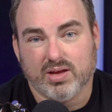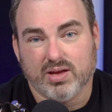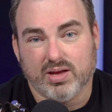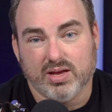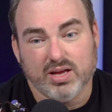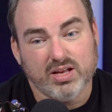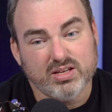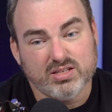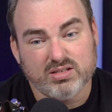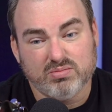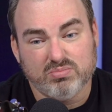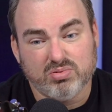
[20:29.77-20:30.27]

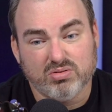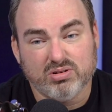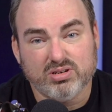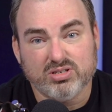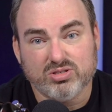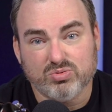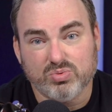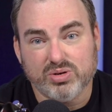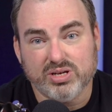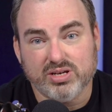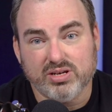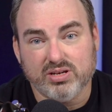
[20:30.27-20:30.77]
It's a pretty
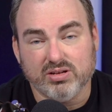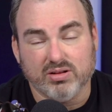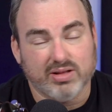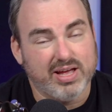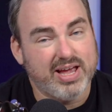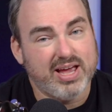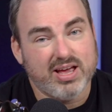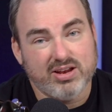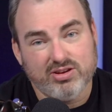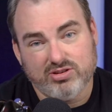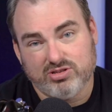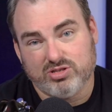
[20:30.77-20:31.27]
sweet deal.
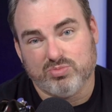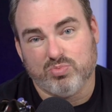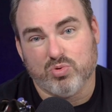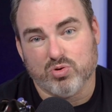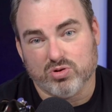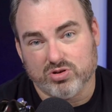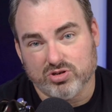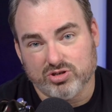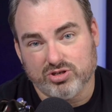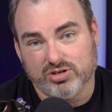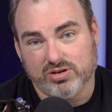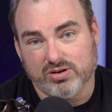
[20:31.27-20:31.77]
And you
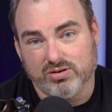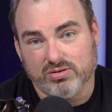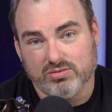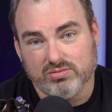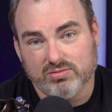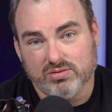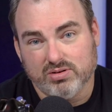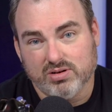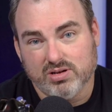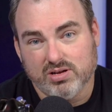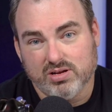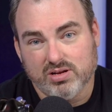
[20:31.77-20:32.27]
support the show,
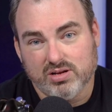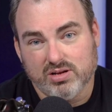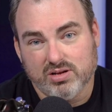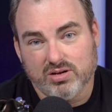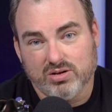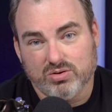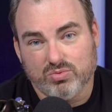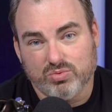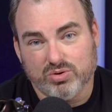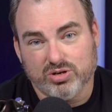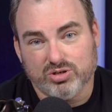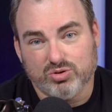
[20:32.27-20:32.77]

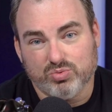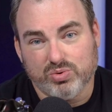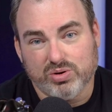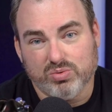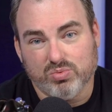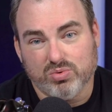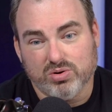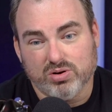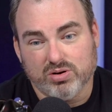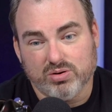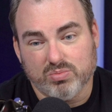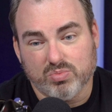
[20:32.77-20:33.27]
which we
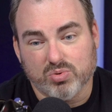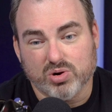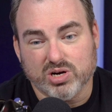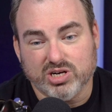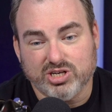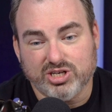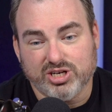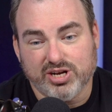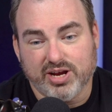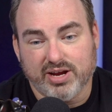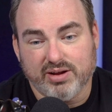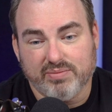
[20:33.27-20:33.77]
would
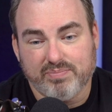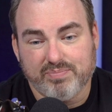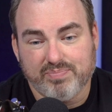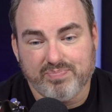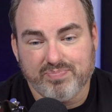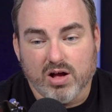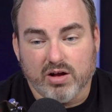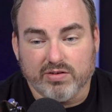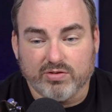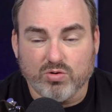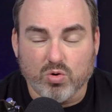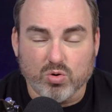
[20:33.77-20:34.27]
appreciate.
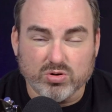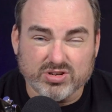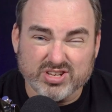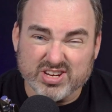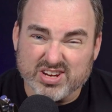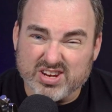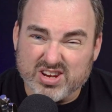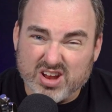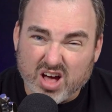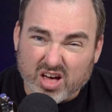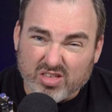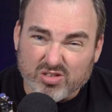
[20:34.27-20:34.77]
Of course,
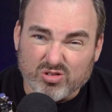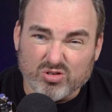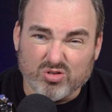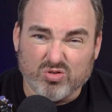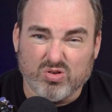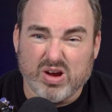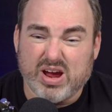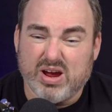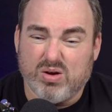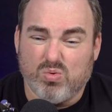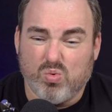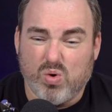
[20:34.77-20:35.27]
another
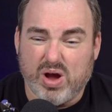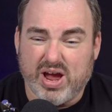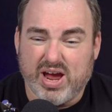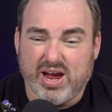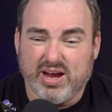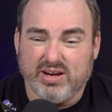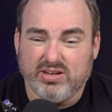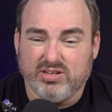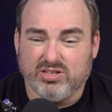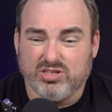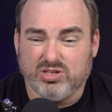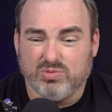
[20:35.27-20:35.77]
great
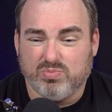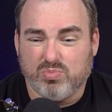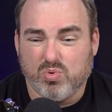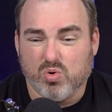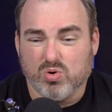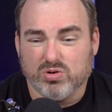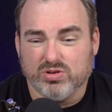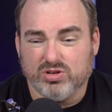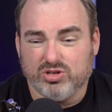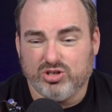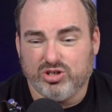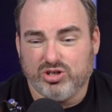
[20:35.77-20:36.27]
way to
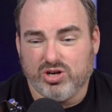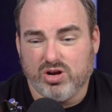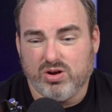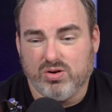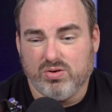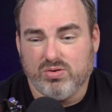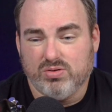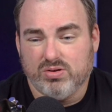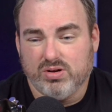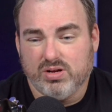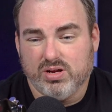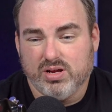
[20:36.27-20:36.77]
support the
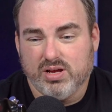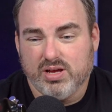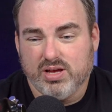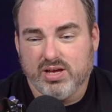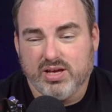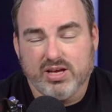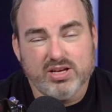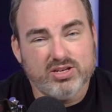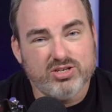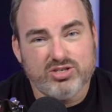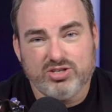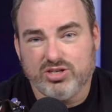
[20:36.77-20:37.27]
show
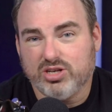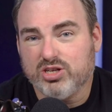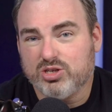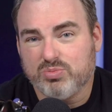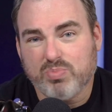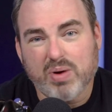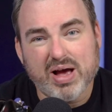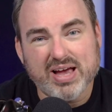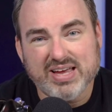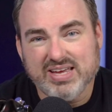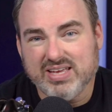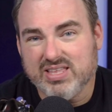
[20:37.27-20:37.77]
is just
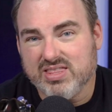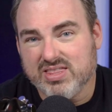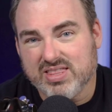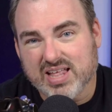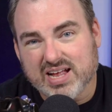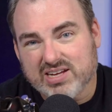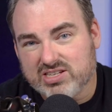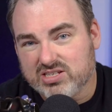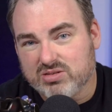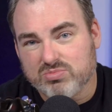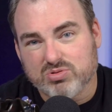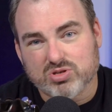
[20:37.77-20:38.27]
by hitting
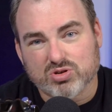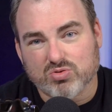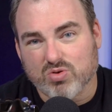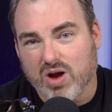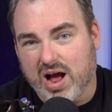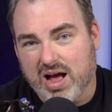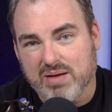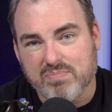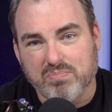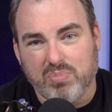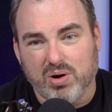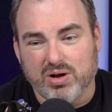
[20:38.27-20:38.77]
that
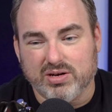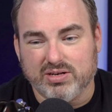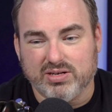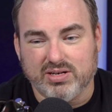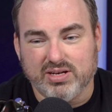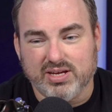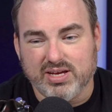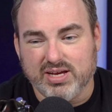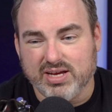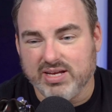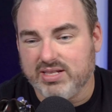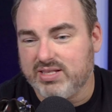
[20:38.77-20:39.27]
subscribe button.
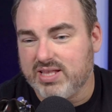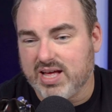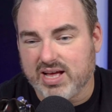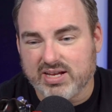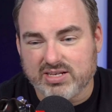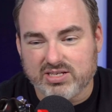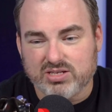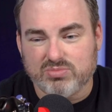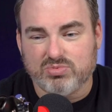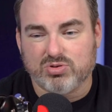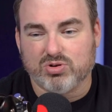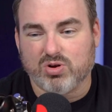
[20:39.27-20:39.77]
Hit
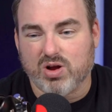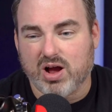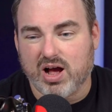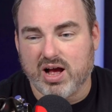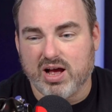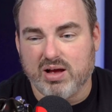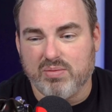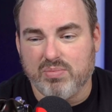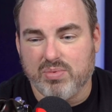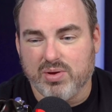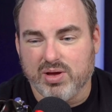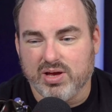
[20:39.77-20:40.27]
that
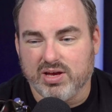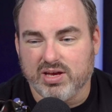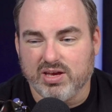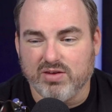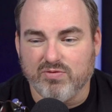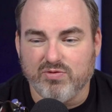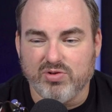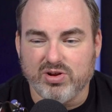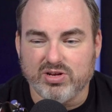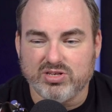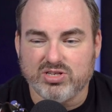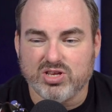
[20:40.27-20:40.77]
subscribe,
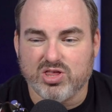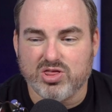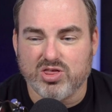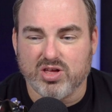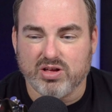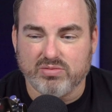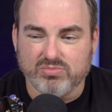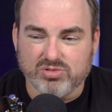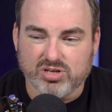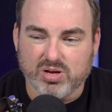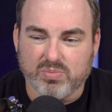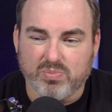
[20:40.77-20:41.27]
giving us a
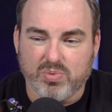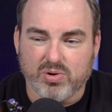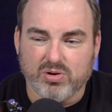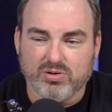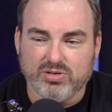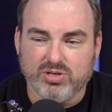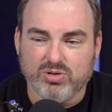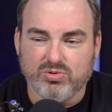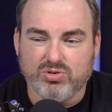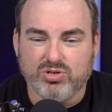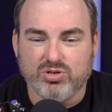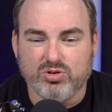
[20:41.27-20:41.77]
thumbs up
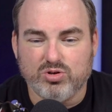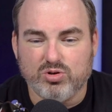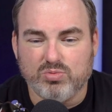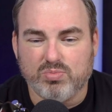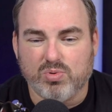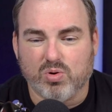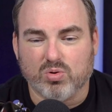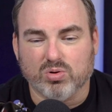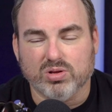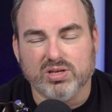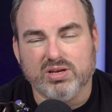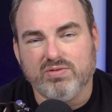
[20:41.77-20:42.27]
on YouTube,
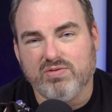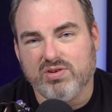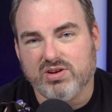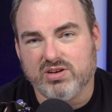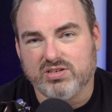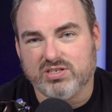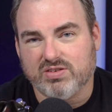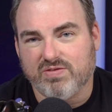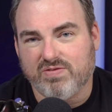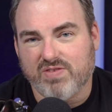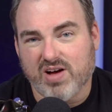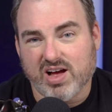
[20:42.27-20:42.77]
or leaving
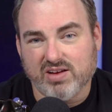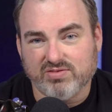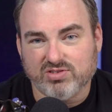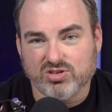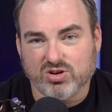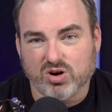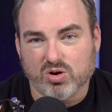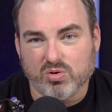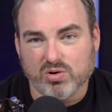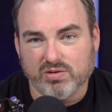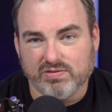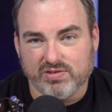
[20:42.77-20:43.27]
us a
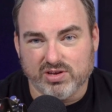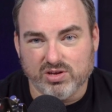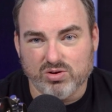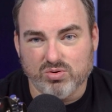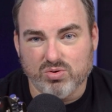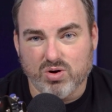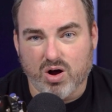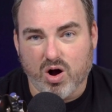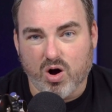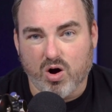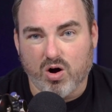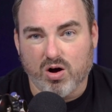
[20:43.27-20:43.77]
5-star
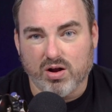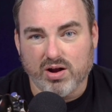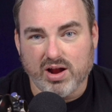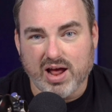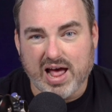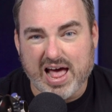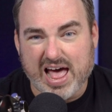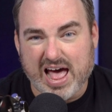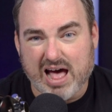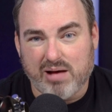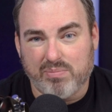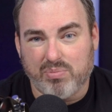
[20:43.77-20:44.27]
review on
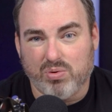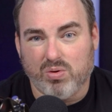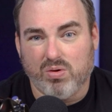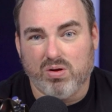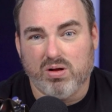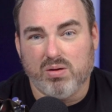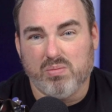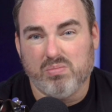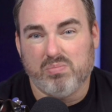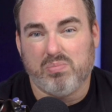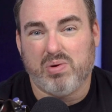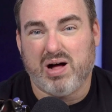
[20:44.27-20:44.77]

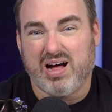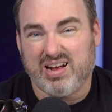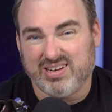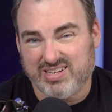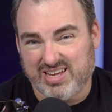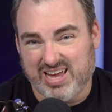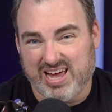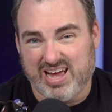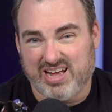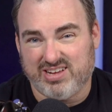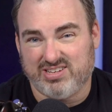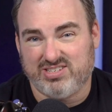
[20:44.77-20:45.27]
Apple
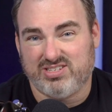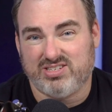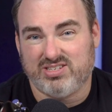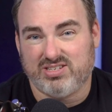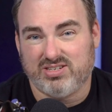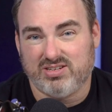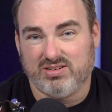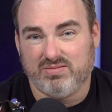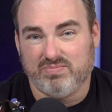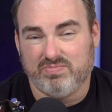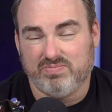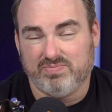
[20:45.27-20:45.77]

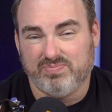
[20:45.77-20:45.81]
Podcasts.